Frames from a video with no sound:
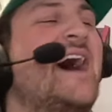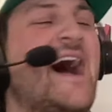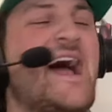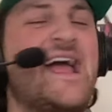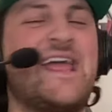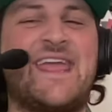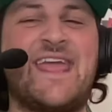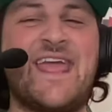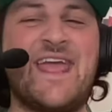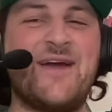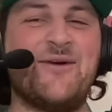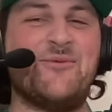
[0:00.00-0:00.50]

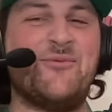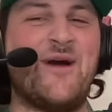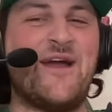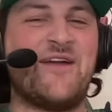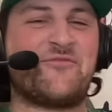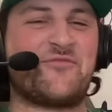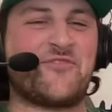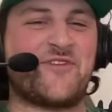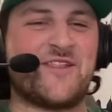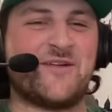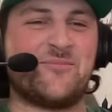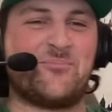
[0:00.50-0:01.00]
I can't
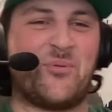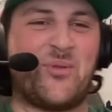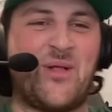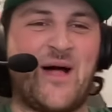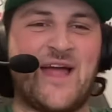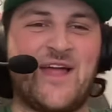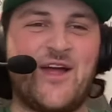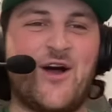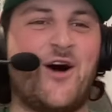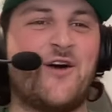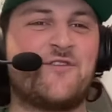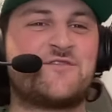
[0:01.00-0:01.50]
wait for the
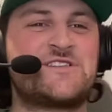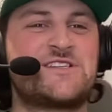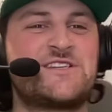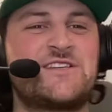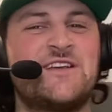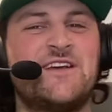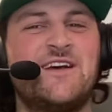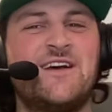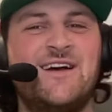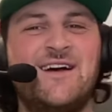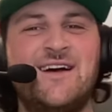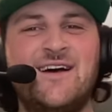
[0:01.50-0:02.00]

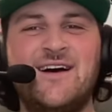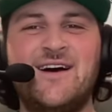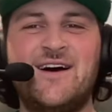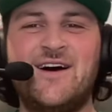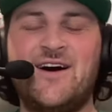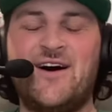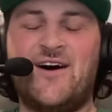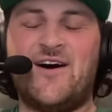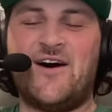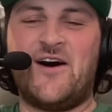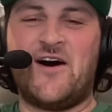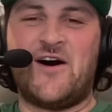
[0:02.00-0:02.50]
playoffs.
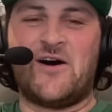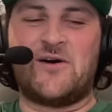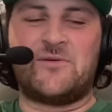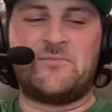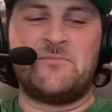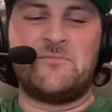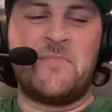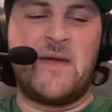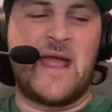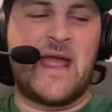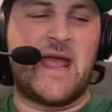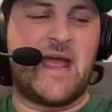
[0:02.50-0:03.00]

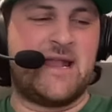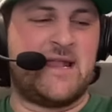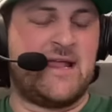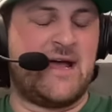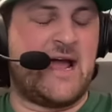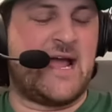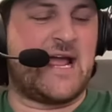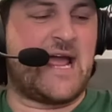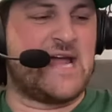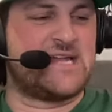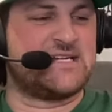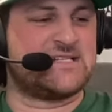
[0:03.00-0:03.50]
Oh, man.
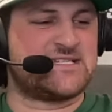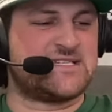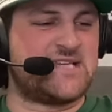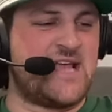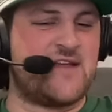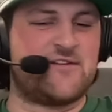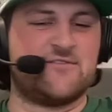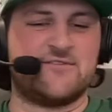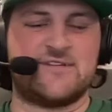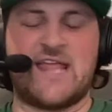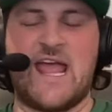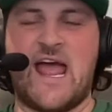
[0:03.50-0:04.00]
I got to
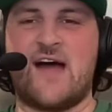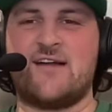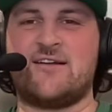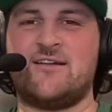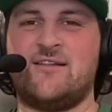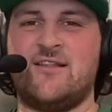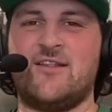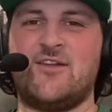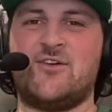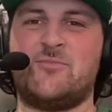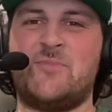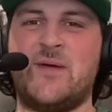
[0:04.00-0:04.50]
settle down
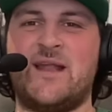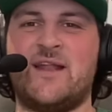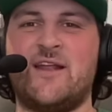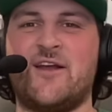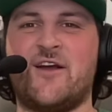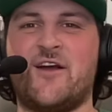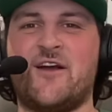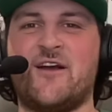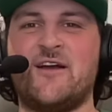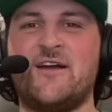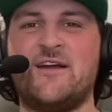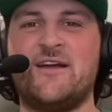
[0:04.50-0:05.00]
a little bit
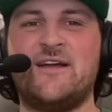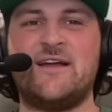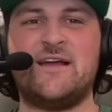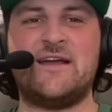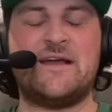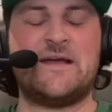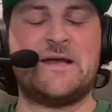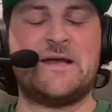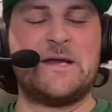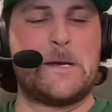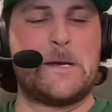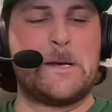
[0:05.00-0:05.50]
here.
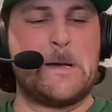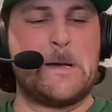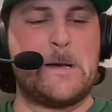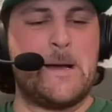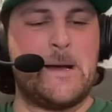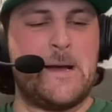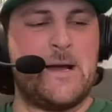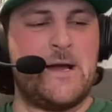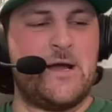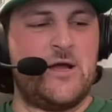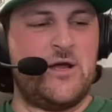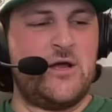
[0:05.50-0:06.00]

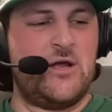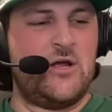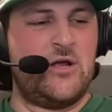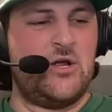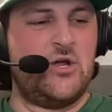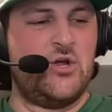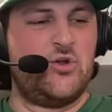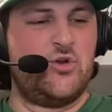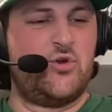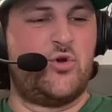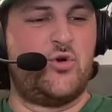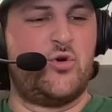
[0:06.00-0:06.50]

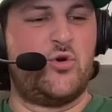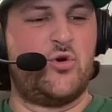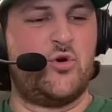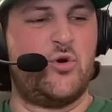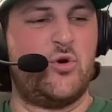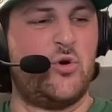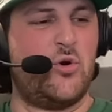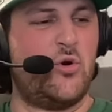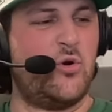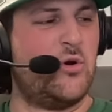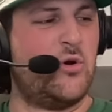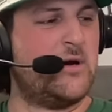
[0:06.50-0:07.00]
Whew.